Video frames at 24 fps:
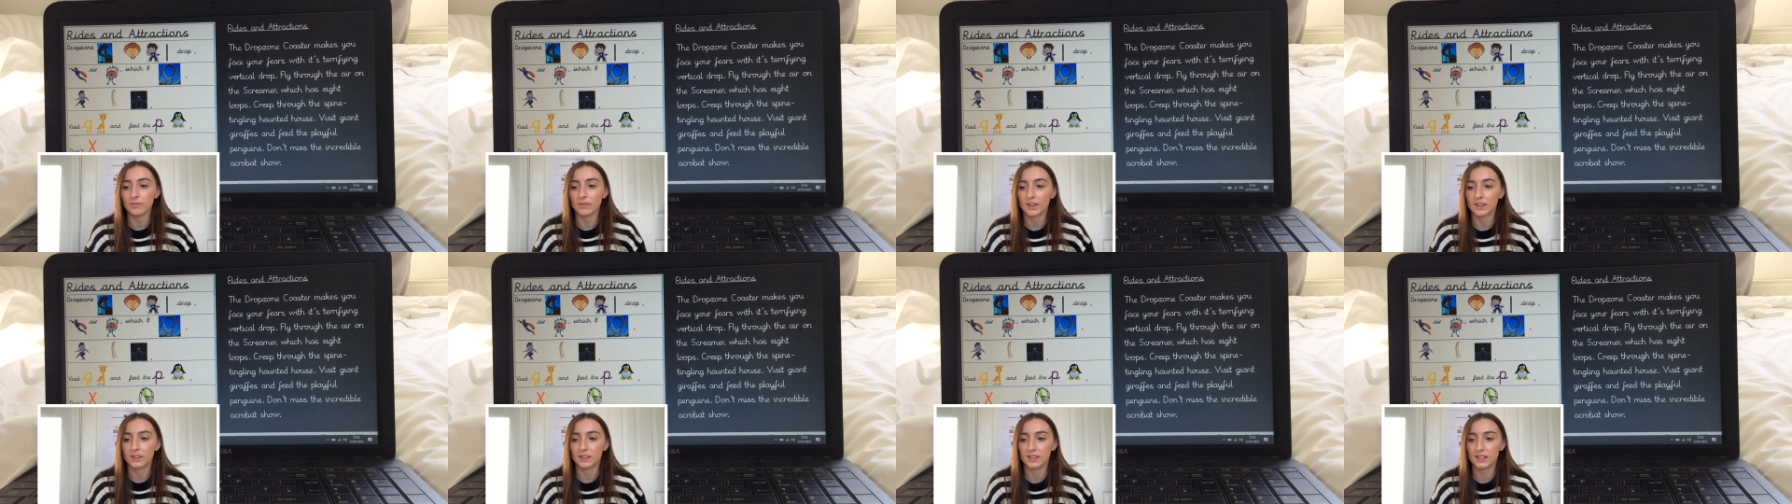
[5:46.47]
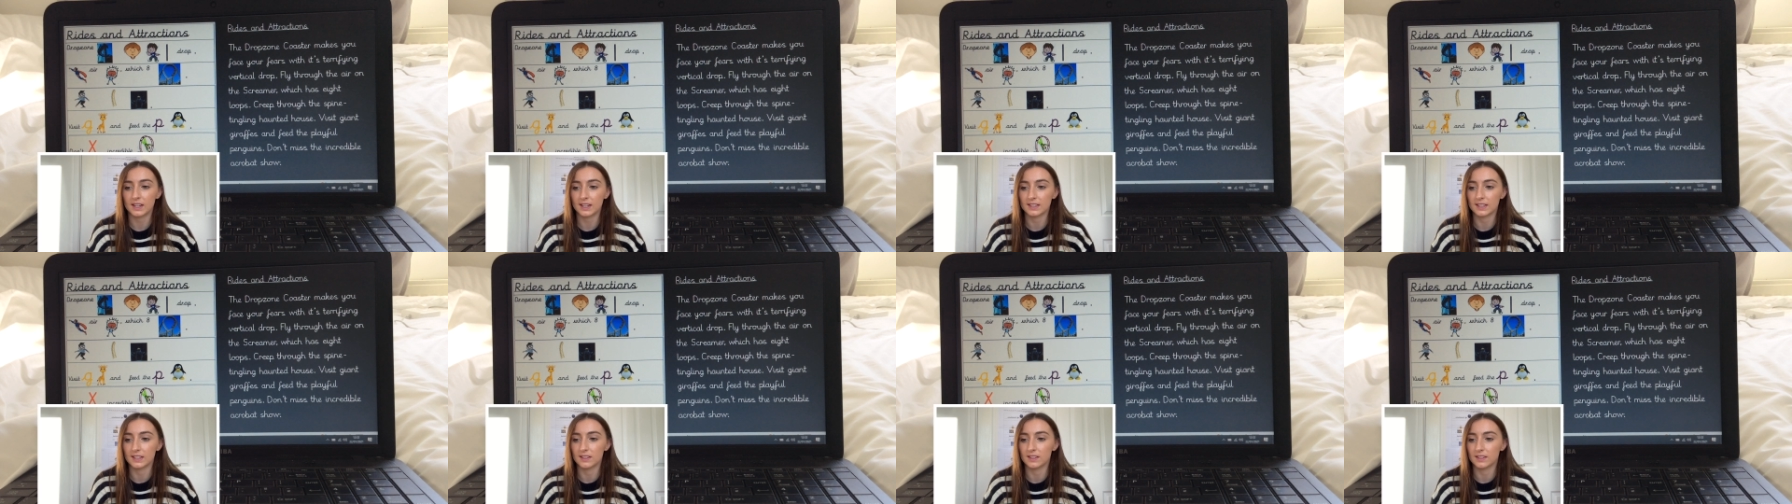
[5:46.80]
the
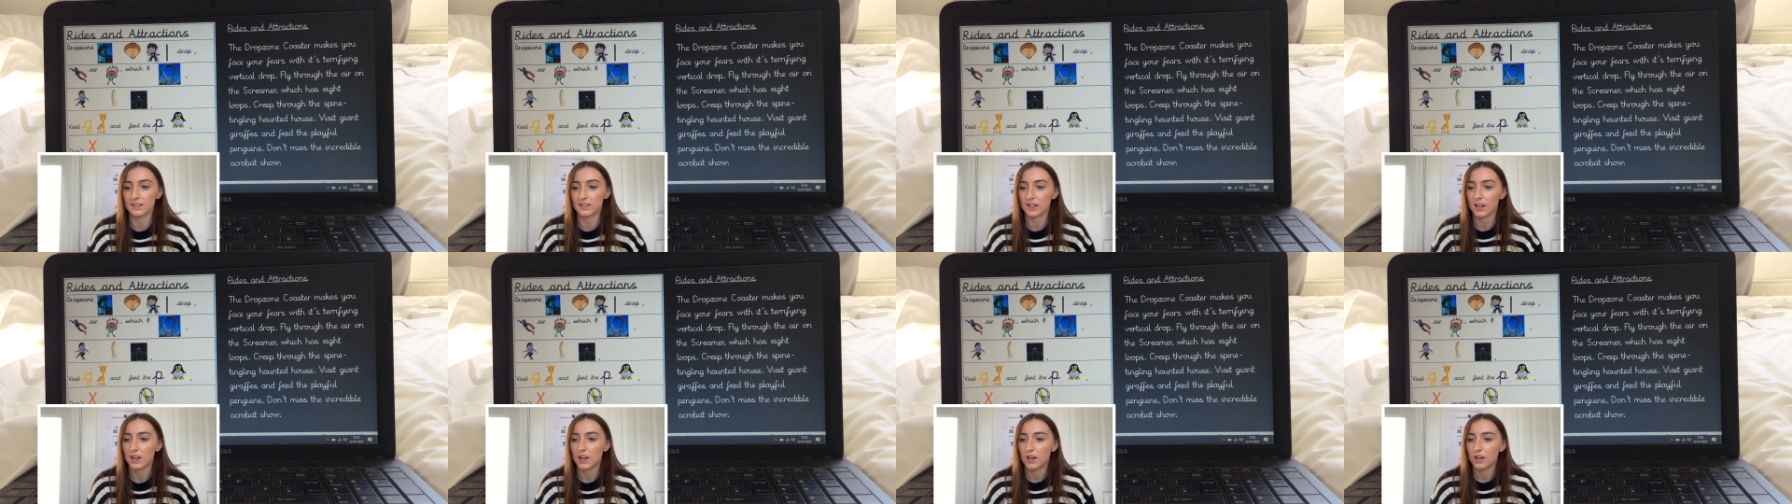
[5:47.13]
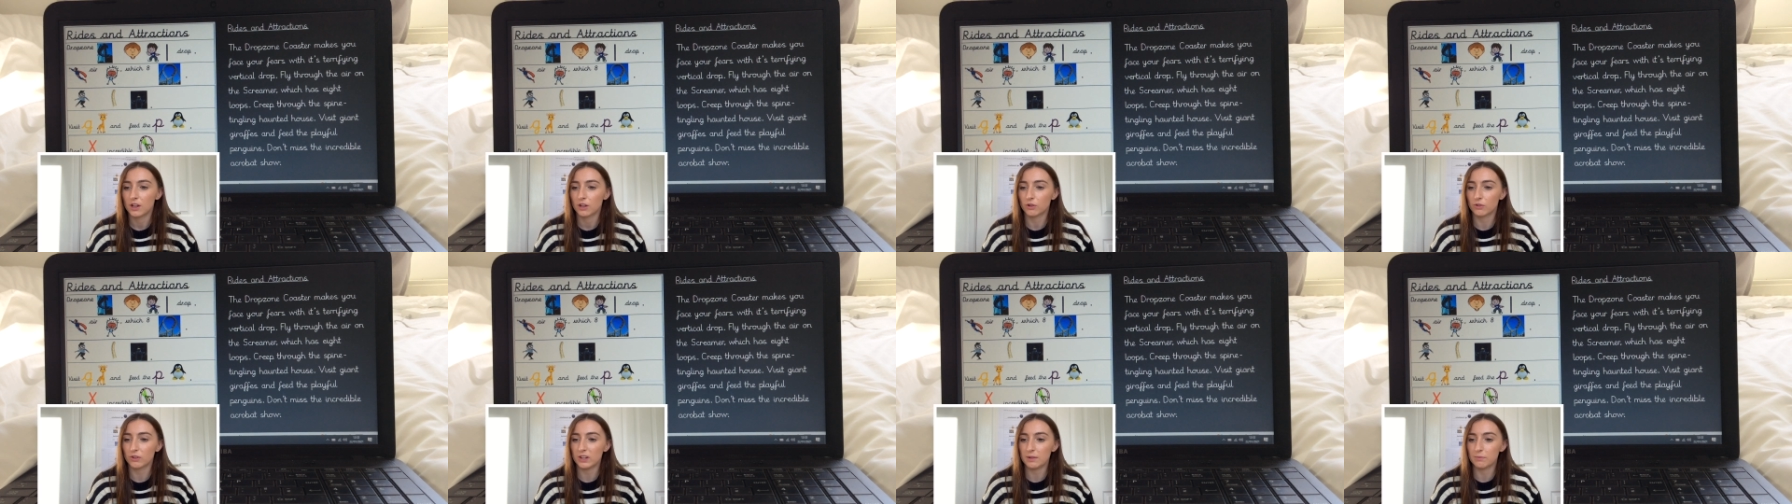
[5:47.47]
next sentence,
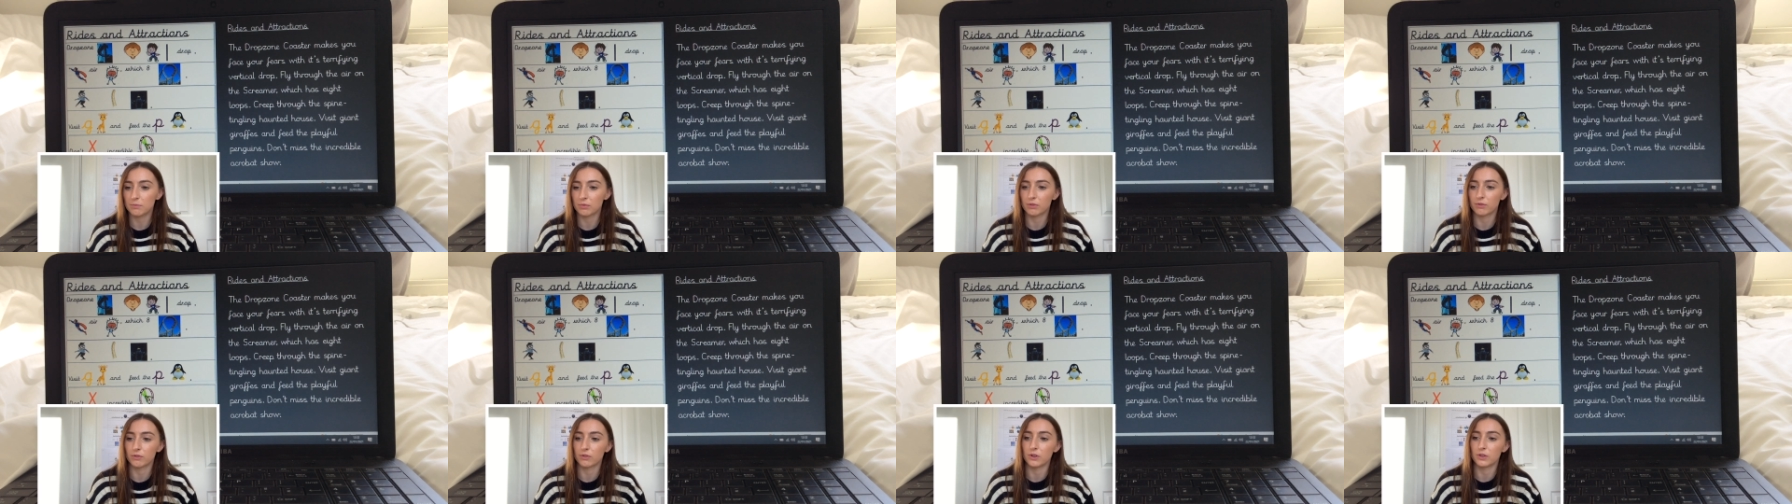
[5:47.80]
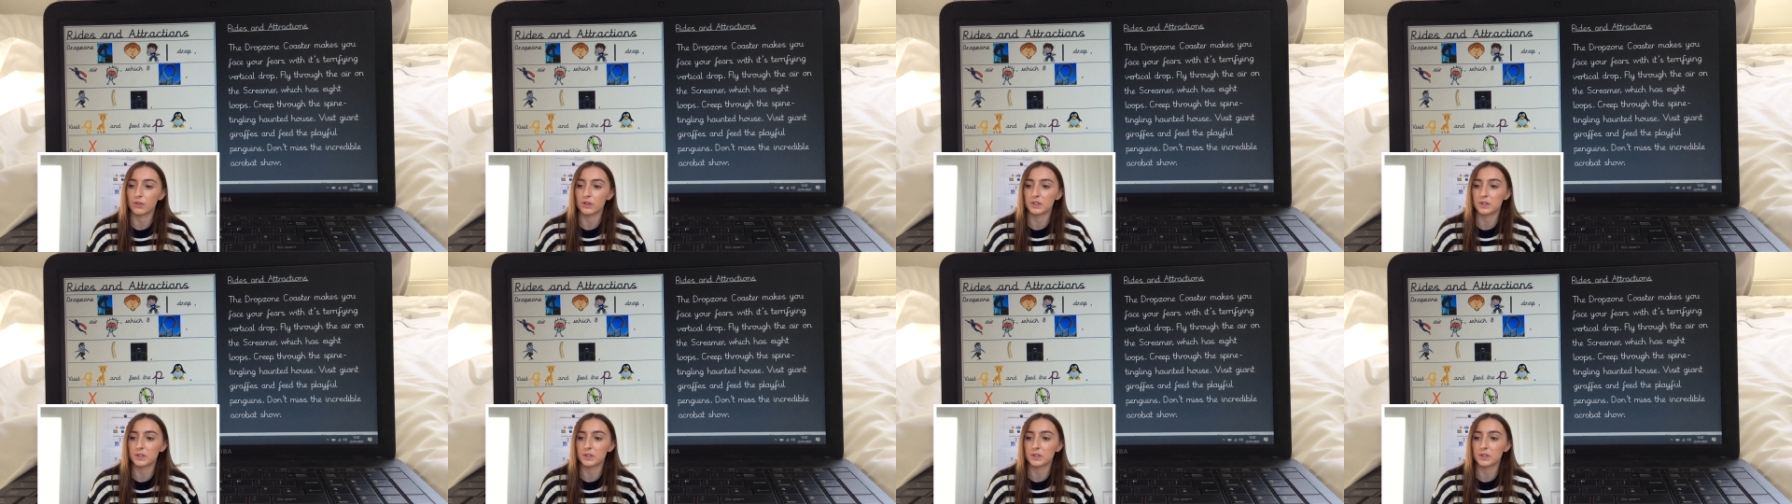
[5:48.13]
creep through the